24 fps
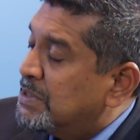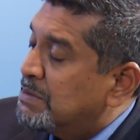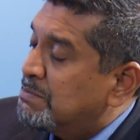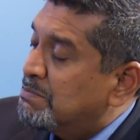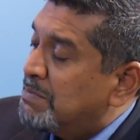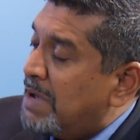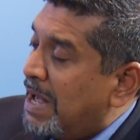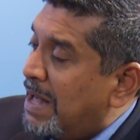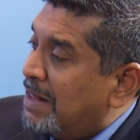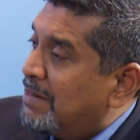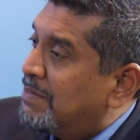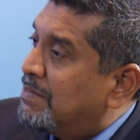in
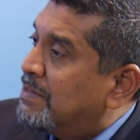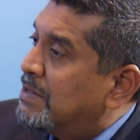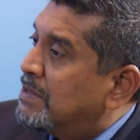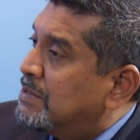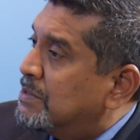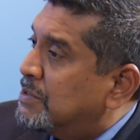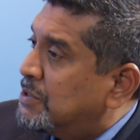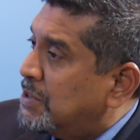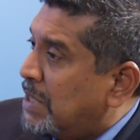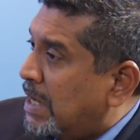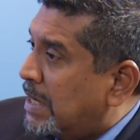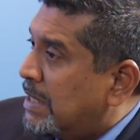math
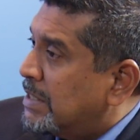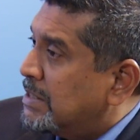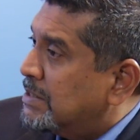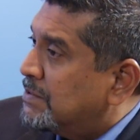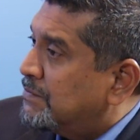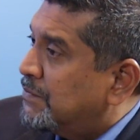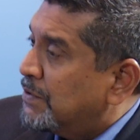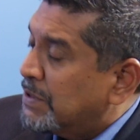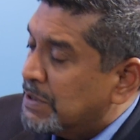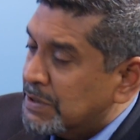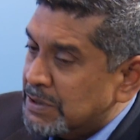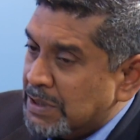and science,
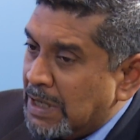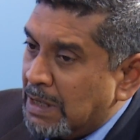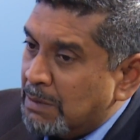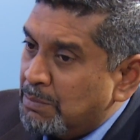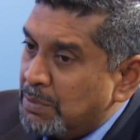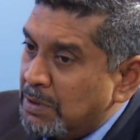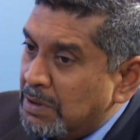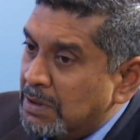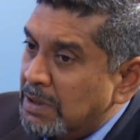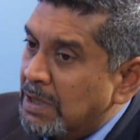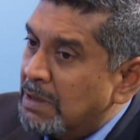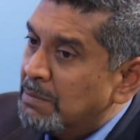for
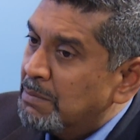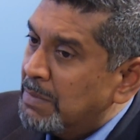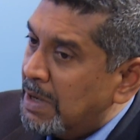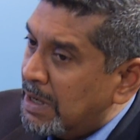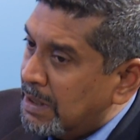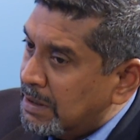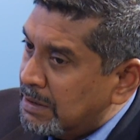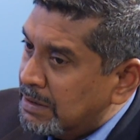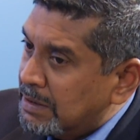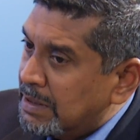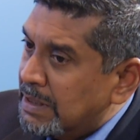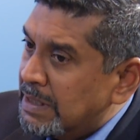example,
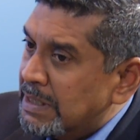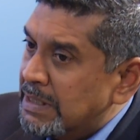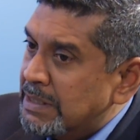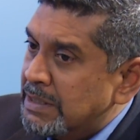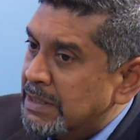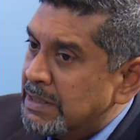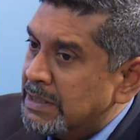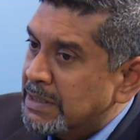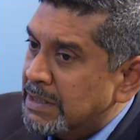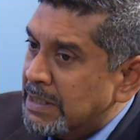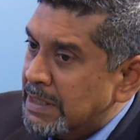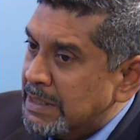among the
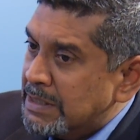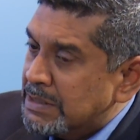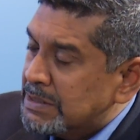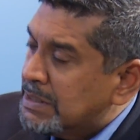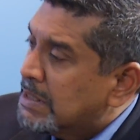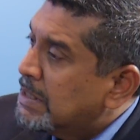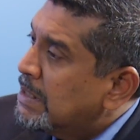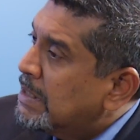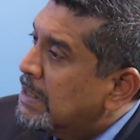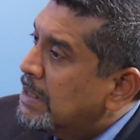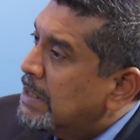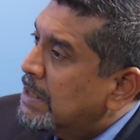Indian kids.
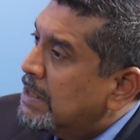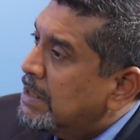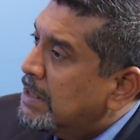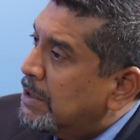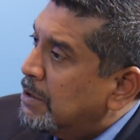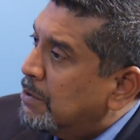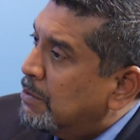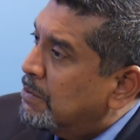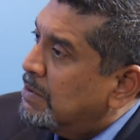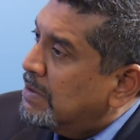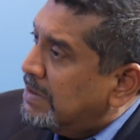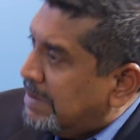
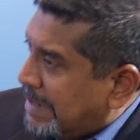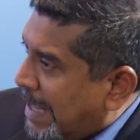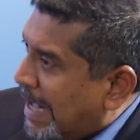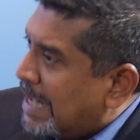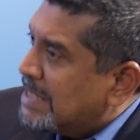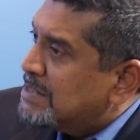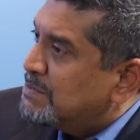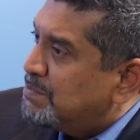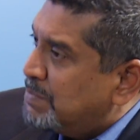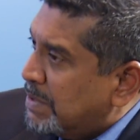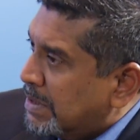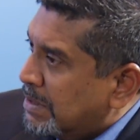There
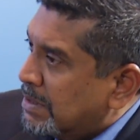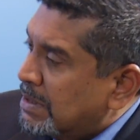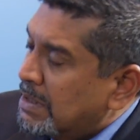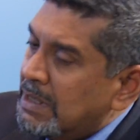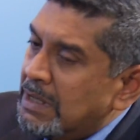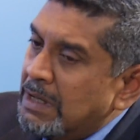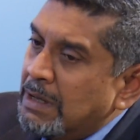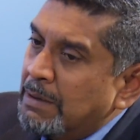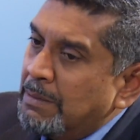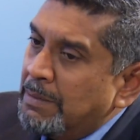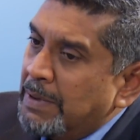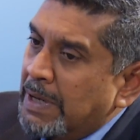has been.
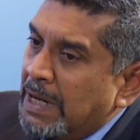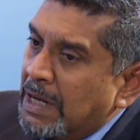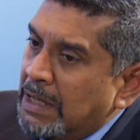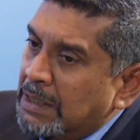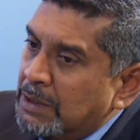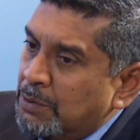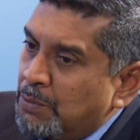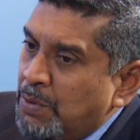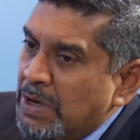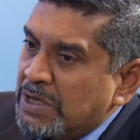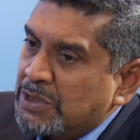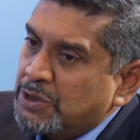
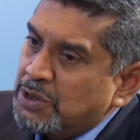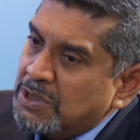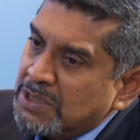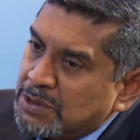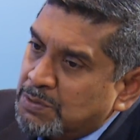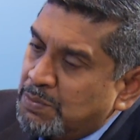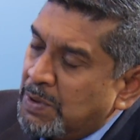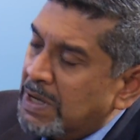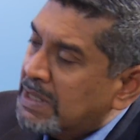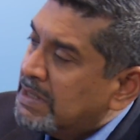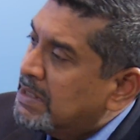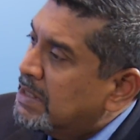The question
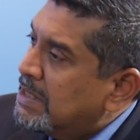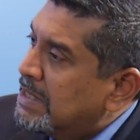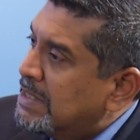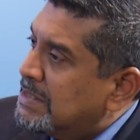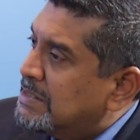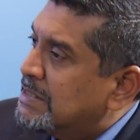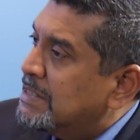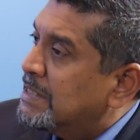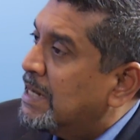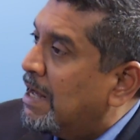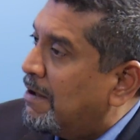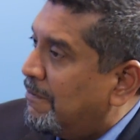is whether
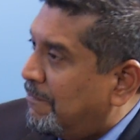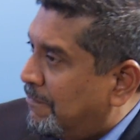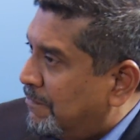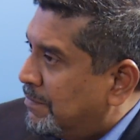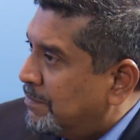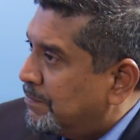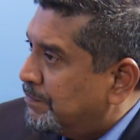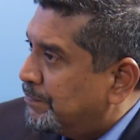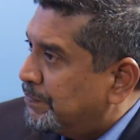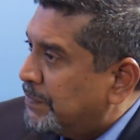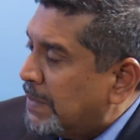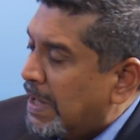it's enough.
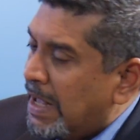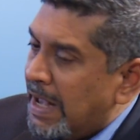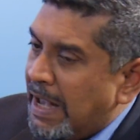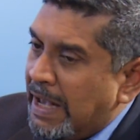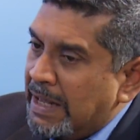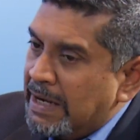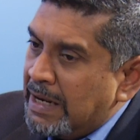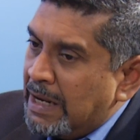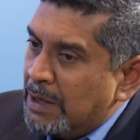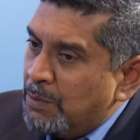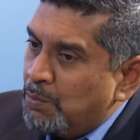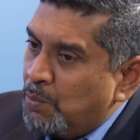
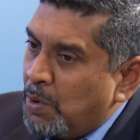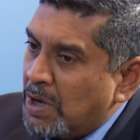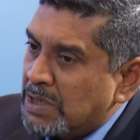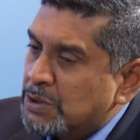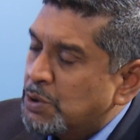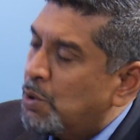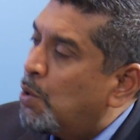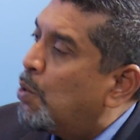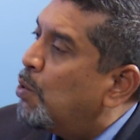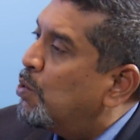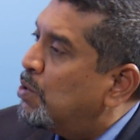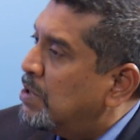And what's
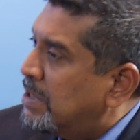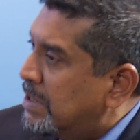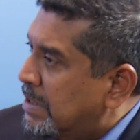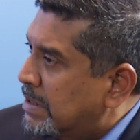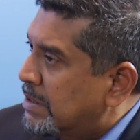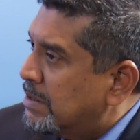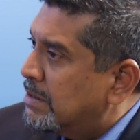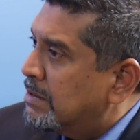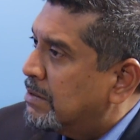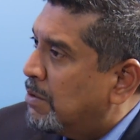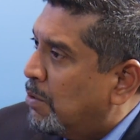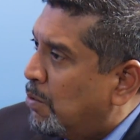
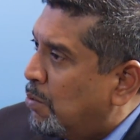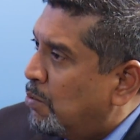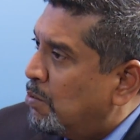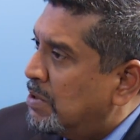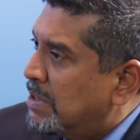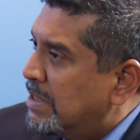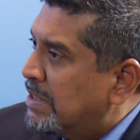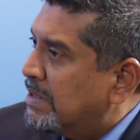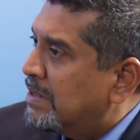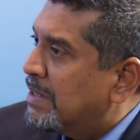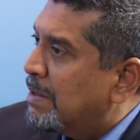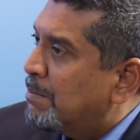
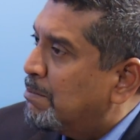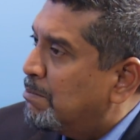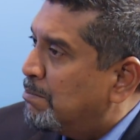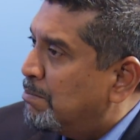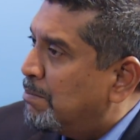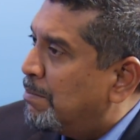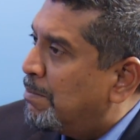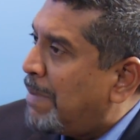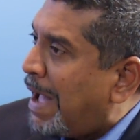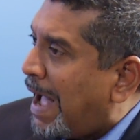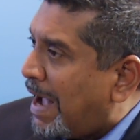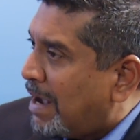holding them
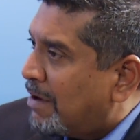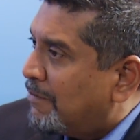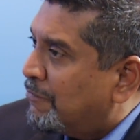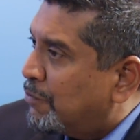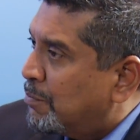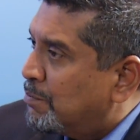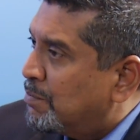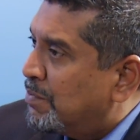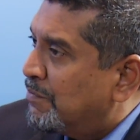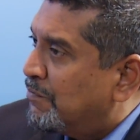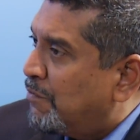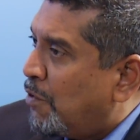back
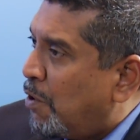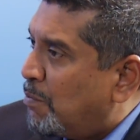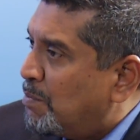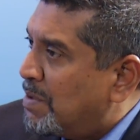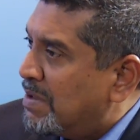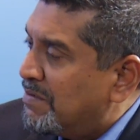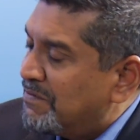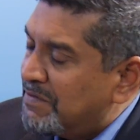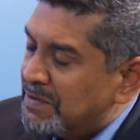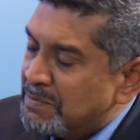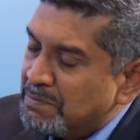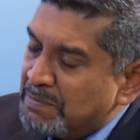from
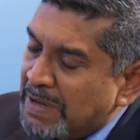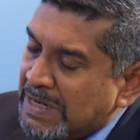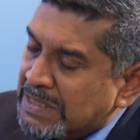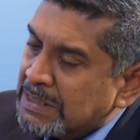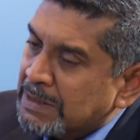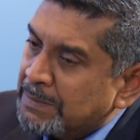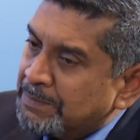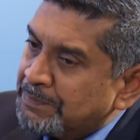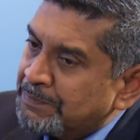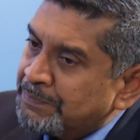performing even better.